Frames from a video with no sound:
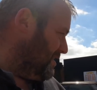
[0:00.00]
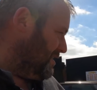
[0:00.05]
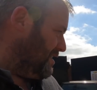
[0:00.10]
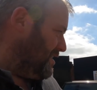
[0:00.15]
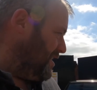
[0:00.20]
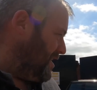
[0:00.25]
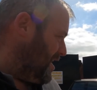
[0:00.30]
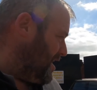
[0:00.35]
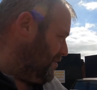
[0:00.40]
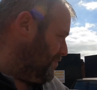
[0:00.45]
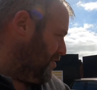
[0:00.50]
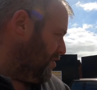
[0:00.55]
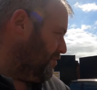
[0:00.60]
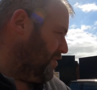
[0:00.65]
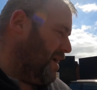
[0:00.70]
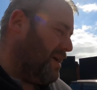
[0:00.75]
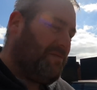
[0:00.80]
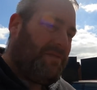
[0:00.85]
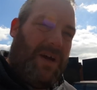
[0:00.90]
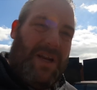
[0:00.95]
He bought
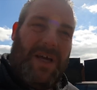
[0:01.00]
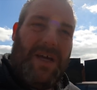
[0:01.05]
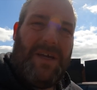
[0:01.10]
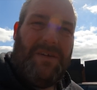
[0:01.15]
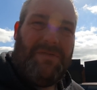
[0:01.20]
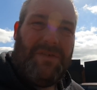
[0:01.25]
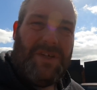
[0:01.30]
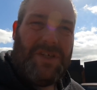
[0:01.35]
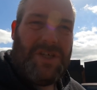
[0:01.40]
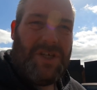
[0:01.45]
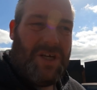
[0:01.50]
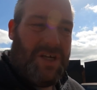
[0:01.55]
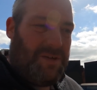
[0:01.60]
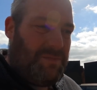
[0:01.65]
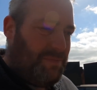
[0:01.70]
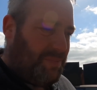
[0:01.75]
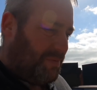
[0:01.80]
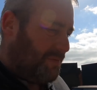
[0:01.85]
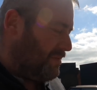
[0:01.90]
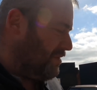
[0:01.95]
that relatively cheap.
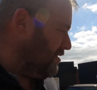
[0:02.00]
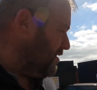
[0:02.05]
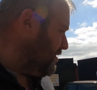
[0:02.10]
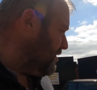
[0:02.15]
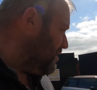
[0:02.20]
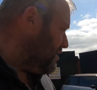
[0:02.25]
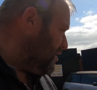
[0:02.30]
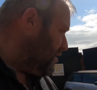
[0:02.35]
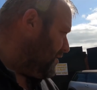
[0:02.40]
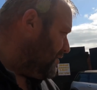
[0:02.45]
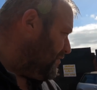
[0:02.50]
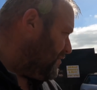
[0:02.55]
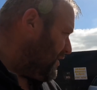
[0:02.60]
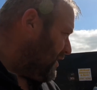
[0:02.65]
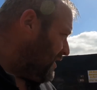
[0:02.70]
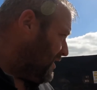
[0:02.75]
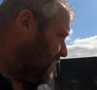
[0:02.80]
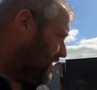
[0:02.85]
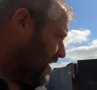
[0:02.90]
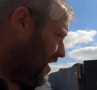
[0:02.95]
I
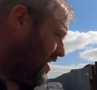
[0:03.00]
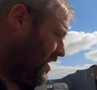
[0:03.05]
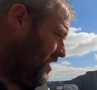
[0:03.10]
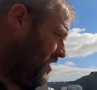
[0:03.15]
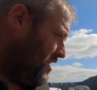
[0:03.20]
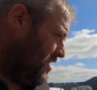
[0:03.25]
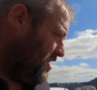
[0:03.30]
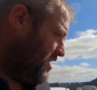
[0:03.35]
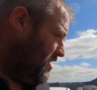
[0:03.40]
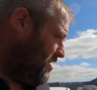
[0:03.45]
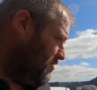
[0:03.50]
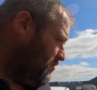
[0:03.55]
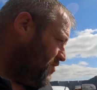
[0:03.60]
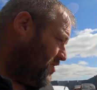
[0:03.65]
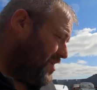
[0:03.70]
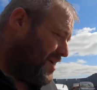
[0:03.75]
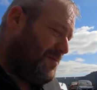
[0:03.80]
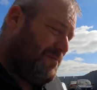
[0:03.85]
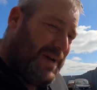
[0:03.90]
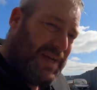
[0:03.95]
think that, well,
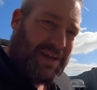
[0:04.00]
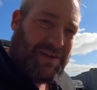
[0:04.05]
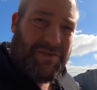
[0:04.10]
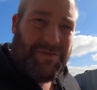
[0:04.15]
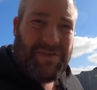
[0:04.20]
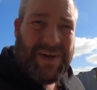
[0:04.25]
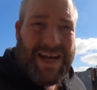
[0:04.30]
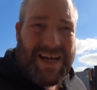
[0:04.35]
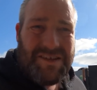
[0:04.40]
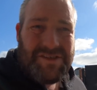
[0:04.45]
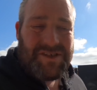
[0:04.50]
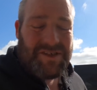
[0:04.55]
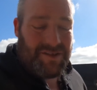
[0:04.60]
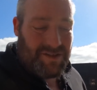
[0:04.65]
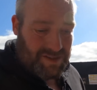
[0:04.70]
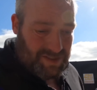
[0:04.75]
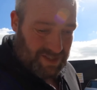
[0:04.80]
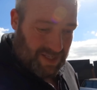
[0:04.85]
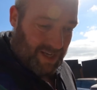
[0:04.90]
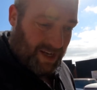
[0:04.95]
they make
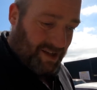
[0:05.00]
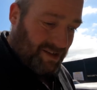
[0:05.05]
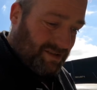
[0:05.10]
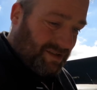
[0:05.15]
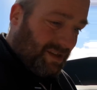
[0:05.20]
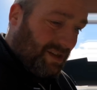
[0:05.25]
thousands now.